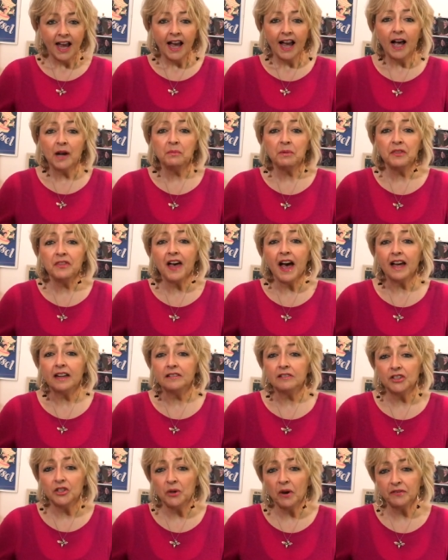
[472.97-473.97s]
And with that,
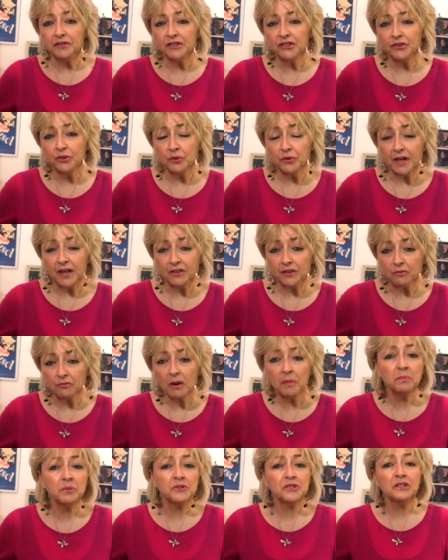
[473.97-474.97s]
you have a story that
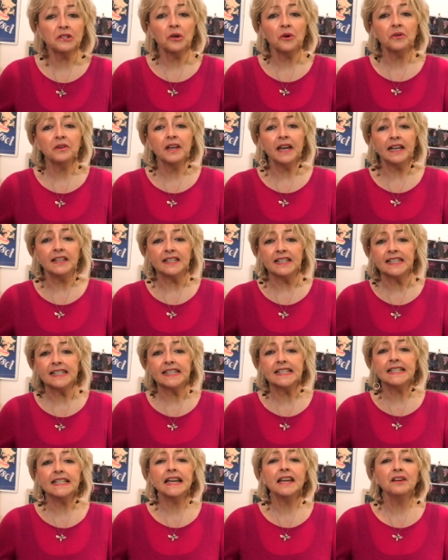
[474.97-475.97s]
rumbles along in as
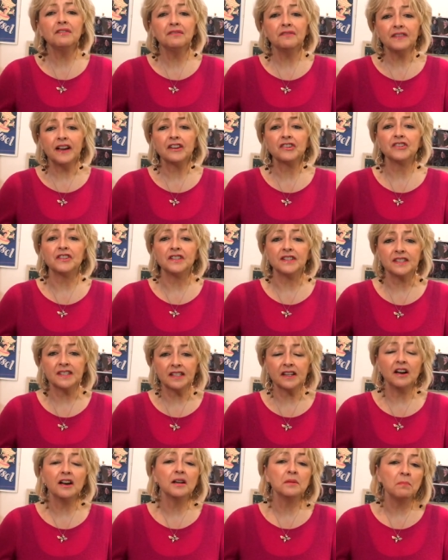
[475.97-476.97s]
slick a fashion as
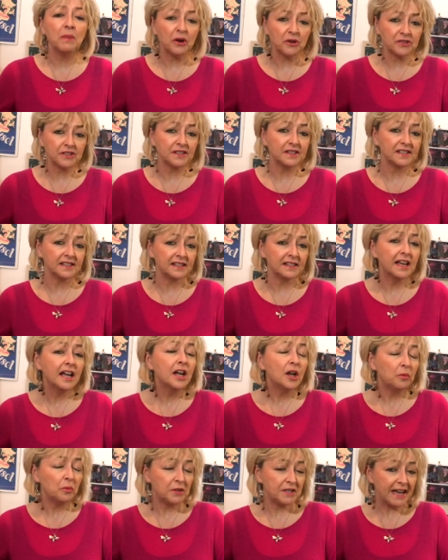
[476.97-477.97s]
Skye Masterson
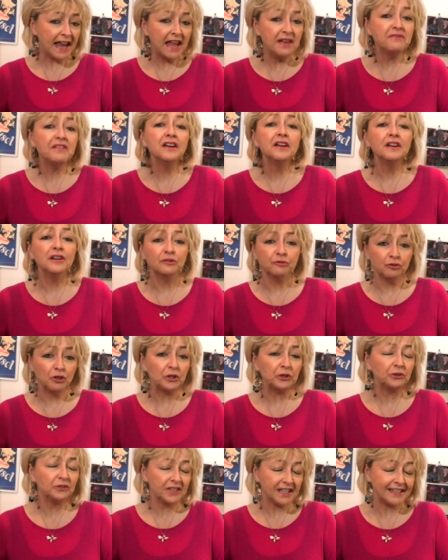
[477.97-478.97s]
would ever have
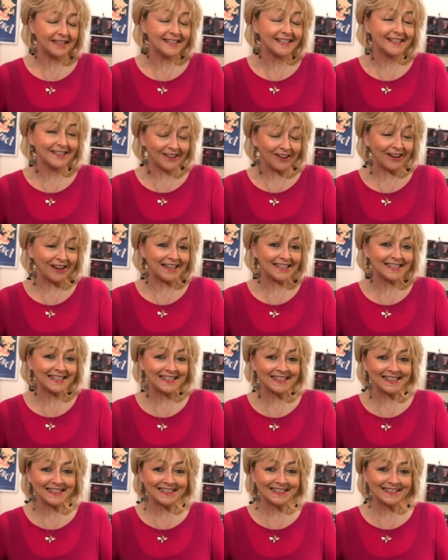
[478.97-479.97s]
rolled his
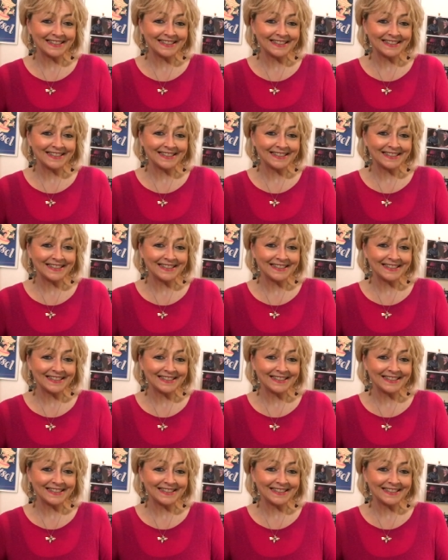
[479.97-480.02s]
dice.